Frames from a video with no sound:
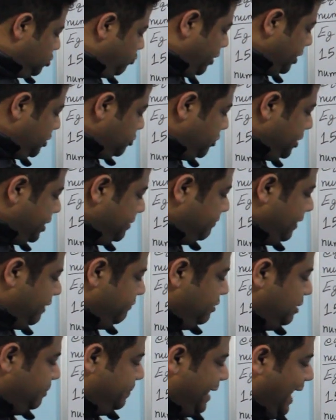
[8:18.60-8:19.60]
So
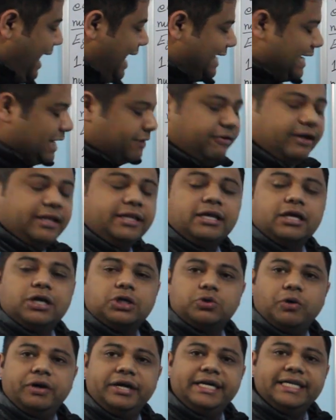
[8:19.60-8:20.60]
125 will be added
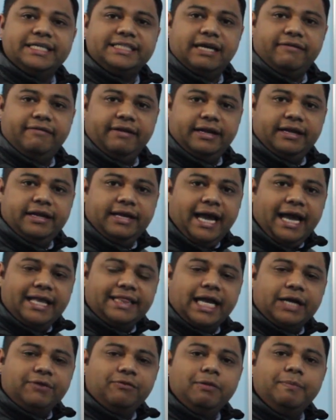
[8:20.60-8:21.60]
with 27.
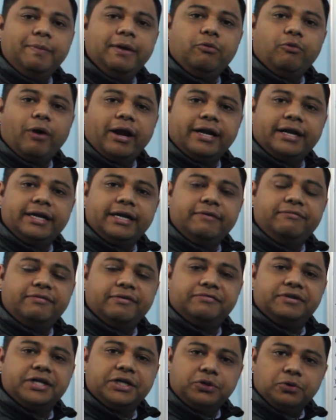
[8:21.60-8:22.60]
And that will be
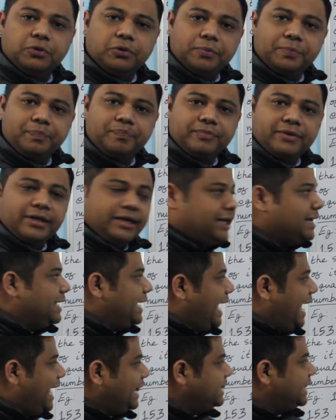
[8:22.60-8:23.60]
152.
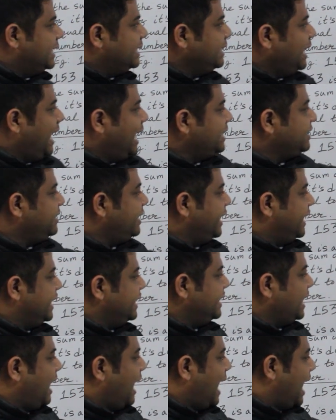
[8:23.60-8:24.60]
And then at the
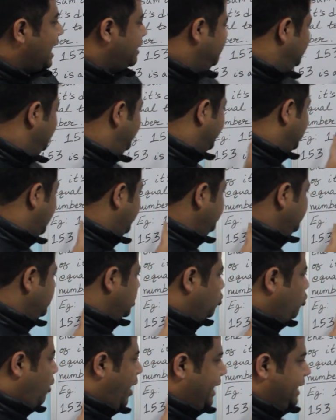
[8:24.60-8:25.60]
end R will
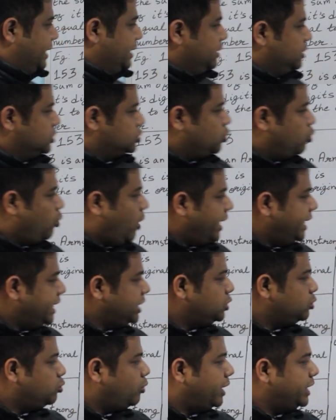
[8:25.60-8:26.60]
become 1. So 1
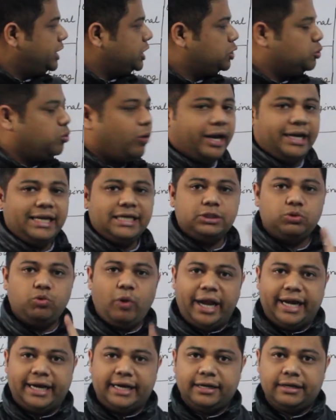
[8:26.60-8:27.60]
into 1 into 1 is
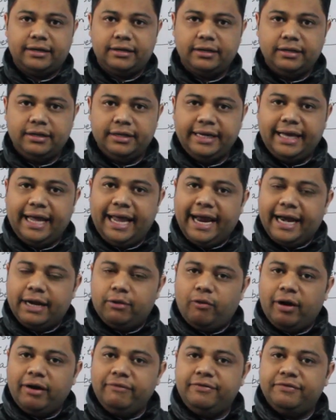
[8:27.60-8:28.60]
1.
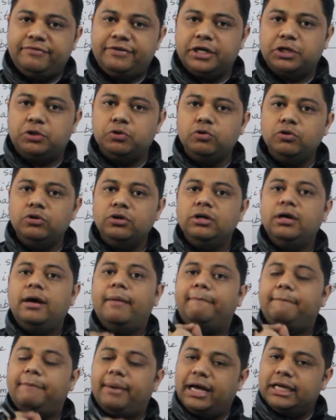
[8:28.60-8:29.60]
And
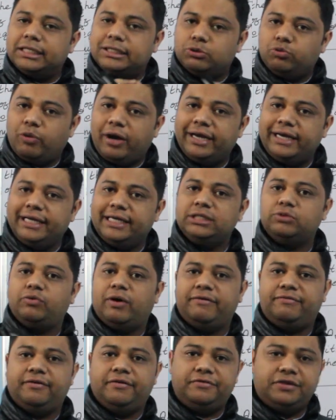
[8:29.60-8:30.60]
152 plus 1 is
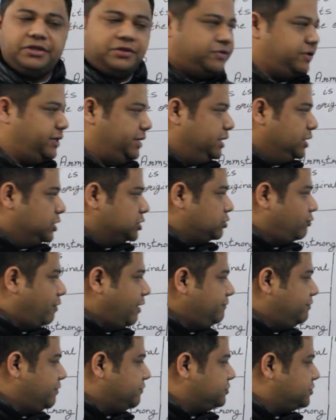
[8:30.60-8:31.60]
153. So
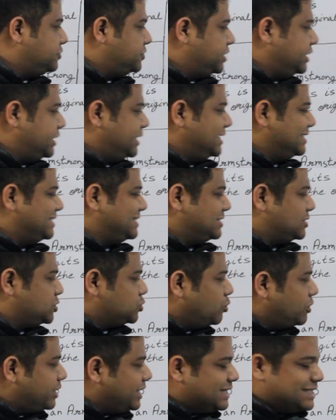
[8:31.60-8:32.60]
153 is
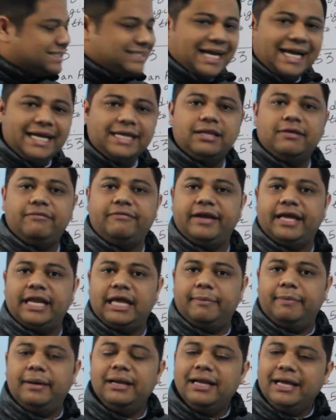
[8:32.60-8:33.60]
stored inside the
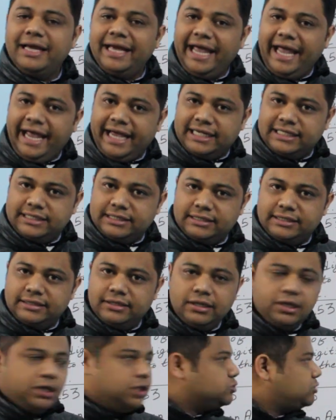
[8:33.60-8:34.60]
variable S.
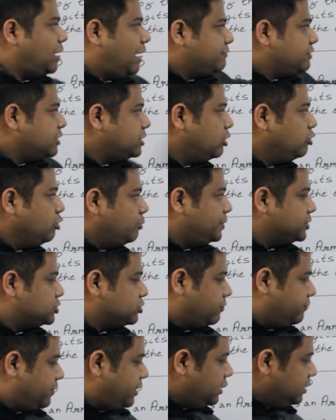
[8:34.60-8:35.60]
So after the loop is
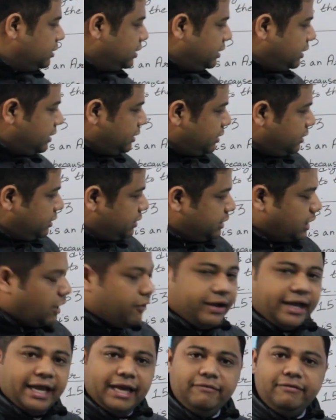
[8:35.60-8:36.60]
over,
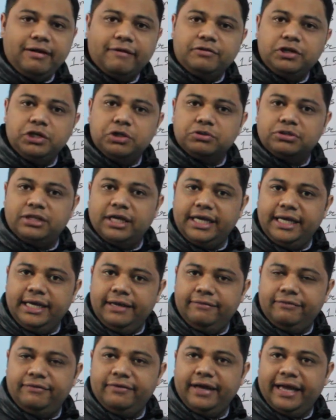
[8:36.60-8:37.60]
now again we have to use the
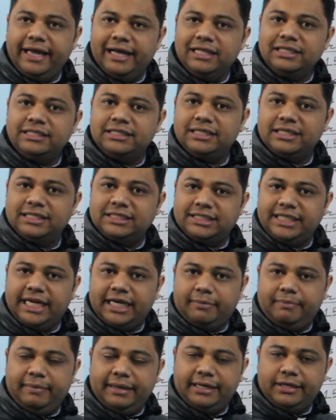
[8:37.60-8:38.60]
if-else
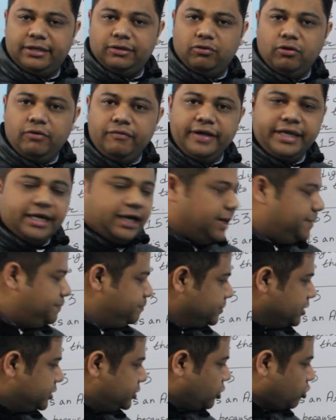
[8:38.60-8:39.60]
statement. Over
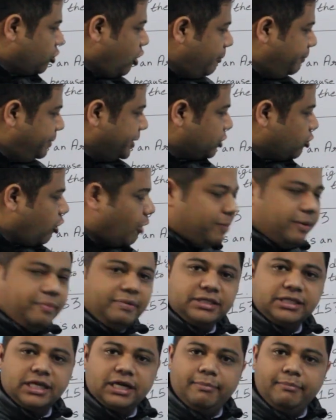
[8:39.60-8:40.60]
here, the copy
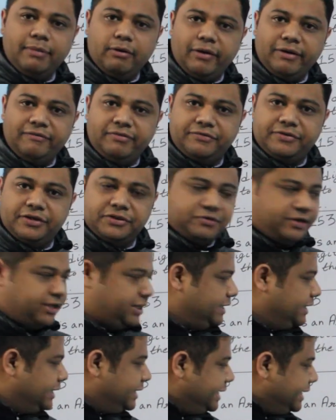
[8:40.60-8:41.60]
means the number
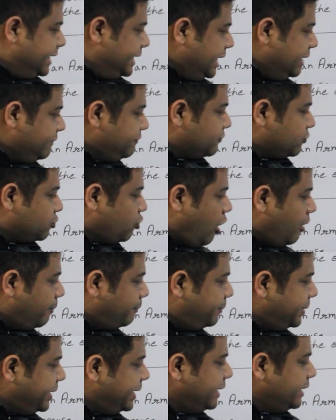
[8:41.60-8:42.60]
153. If
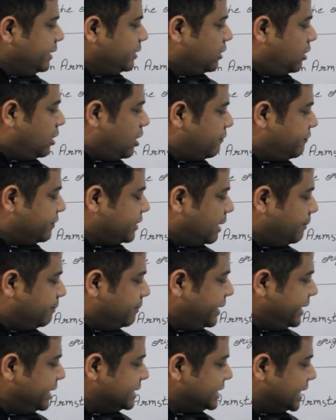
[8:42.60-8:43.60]
copy of a
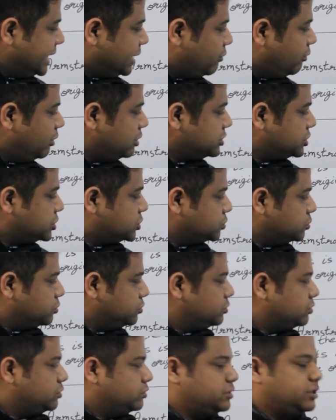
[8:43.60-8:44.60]
number is equals
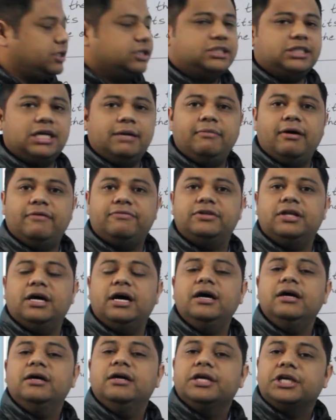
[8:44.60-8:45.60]
to the sum of
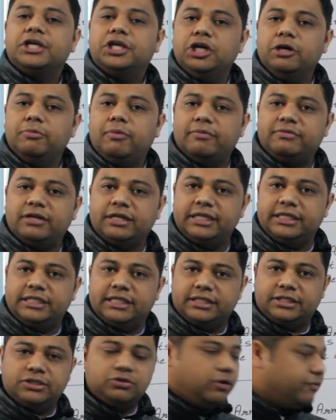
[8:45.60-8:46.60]
the cube of the
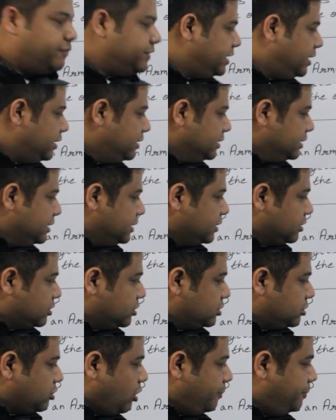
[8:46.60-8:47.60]
digits. So here
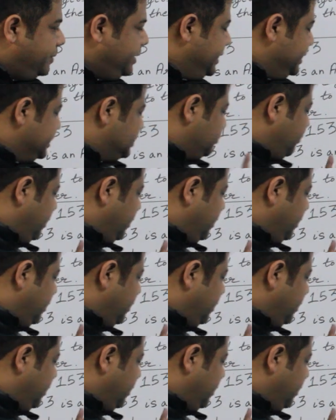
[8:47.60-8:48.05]
copy is